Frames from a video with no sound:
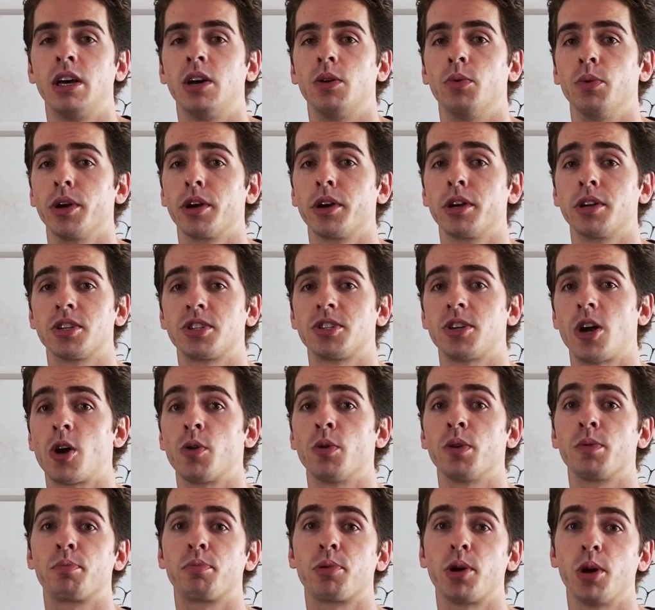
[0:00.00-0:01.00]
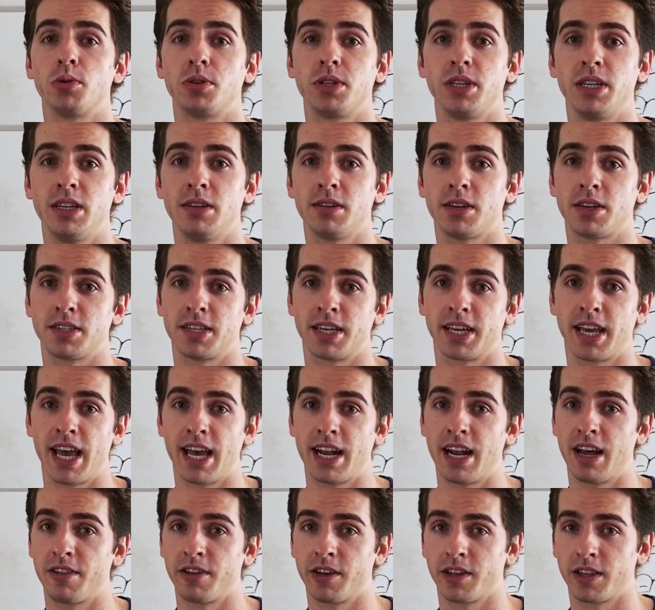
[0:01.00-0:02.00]
We're going to start with protein because, again,
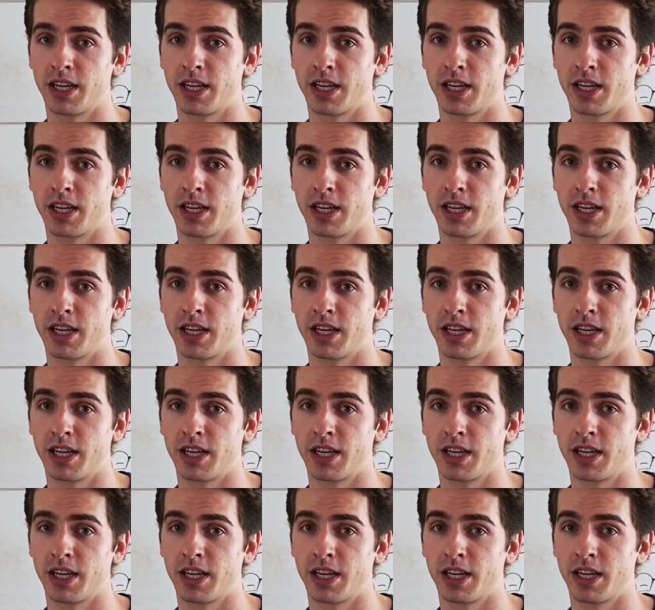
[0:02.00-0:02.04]
I think